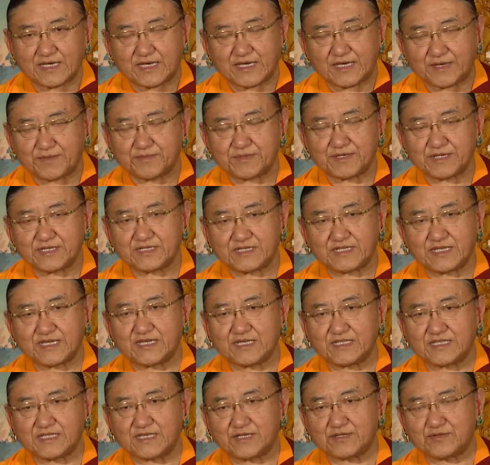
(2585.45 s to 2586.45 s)
every
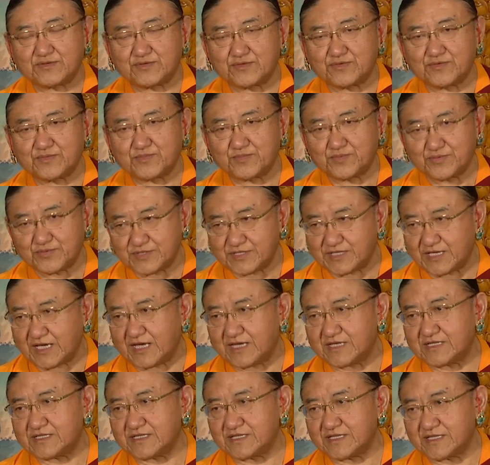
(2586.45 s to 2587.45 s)
day they do
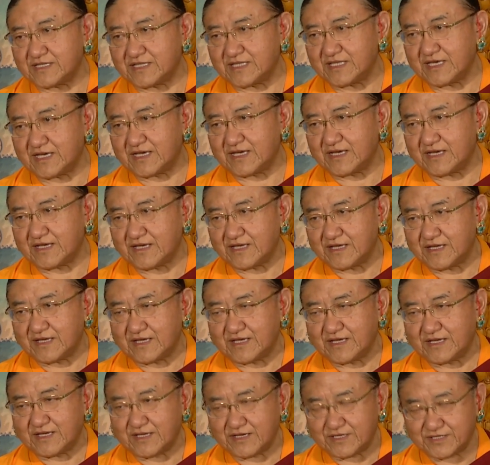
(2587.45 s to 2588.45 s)
pujas in their
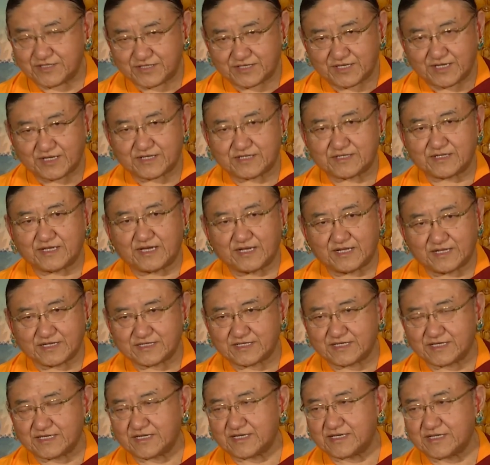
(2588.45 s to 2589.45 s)

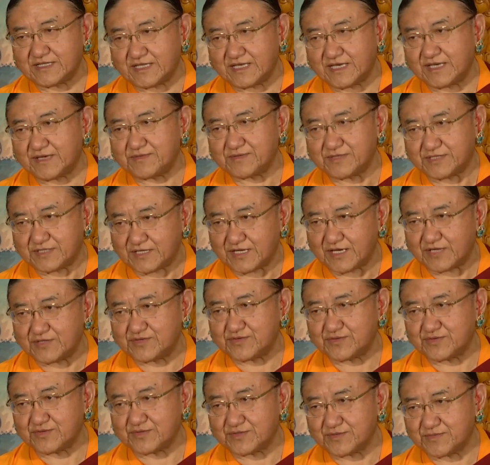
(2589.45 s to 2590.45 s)
altar. They have
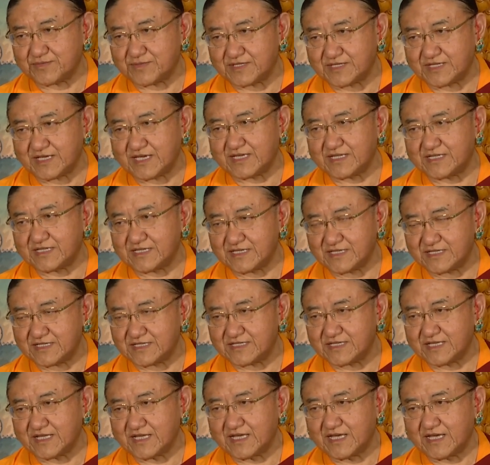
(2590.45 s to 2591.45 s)
statues of the
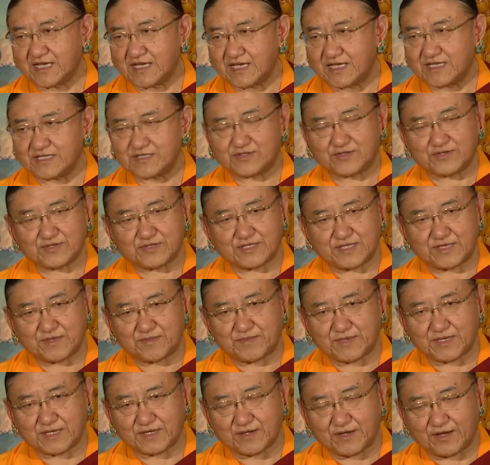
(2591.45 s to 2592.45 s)
deities, and so they
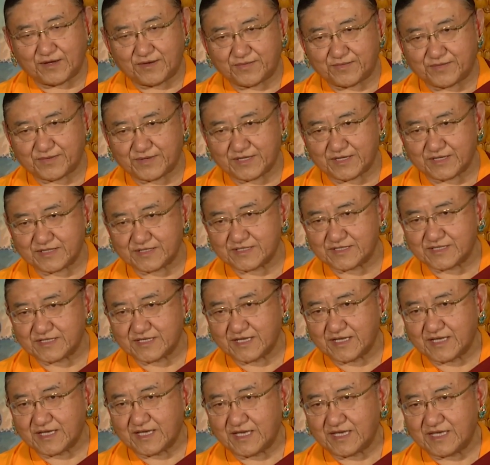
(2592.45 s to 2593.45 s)
make offerings,
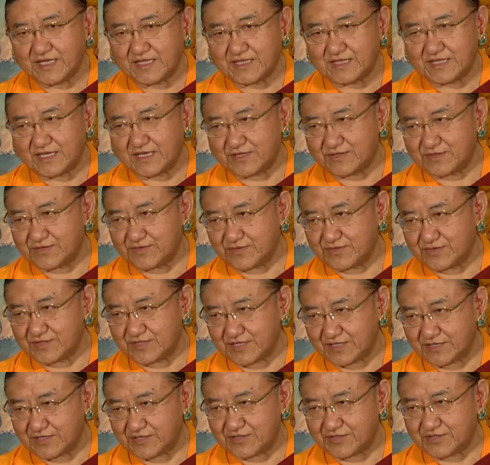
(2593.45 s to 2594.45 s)
and they do
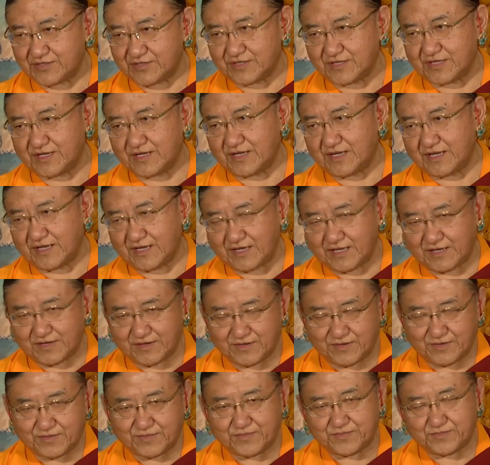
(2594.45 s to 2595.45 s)

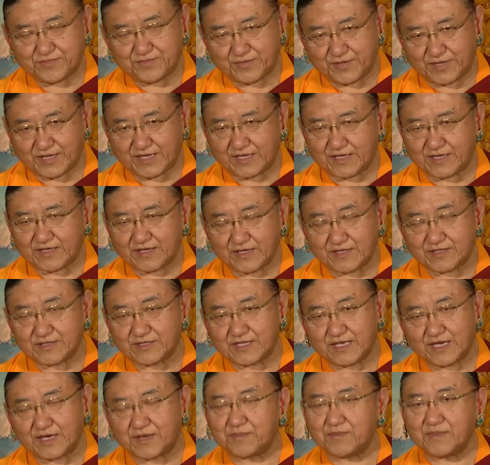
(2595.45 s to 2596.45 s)
traditional prayer. And
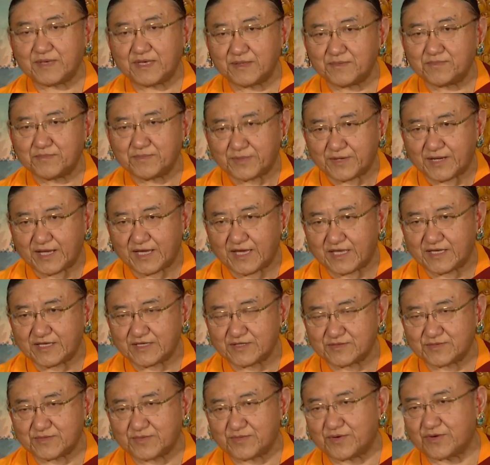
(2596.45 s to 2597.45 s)
their main prayer
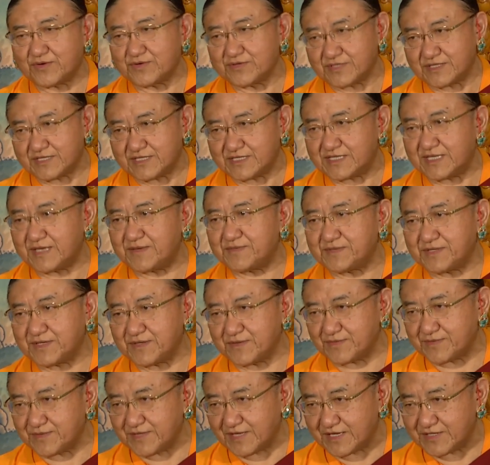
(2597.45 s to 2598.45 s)
is, of course, the safety
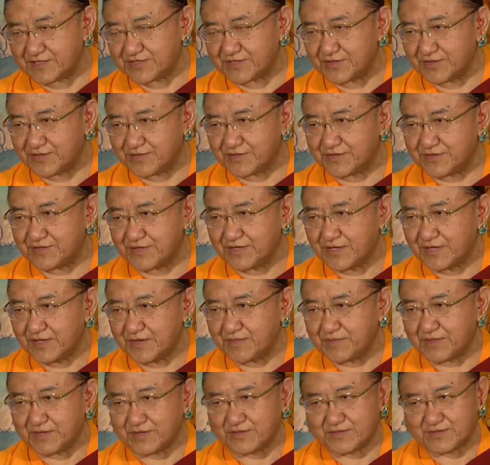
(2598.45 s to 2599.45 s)
of their children,
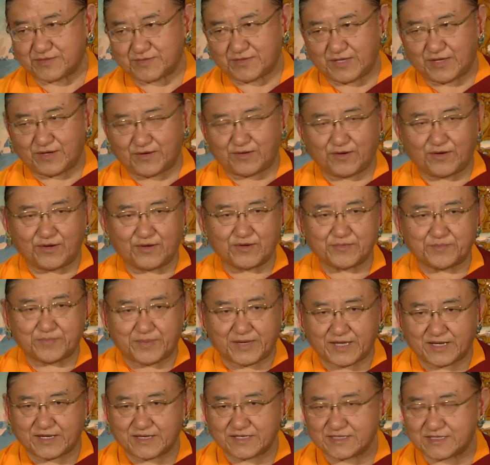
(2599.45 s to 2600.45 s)
because all
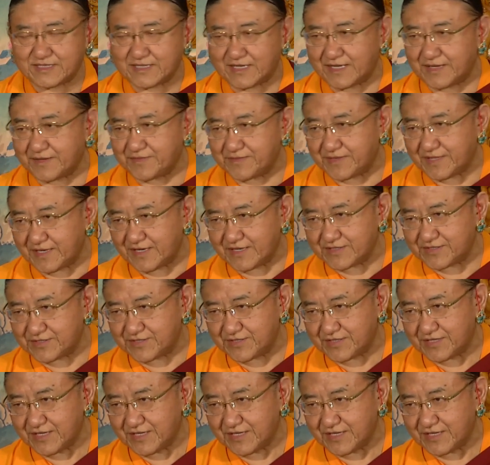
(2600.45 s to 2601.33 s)
parents love their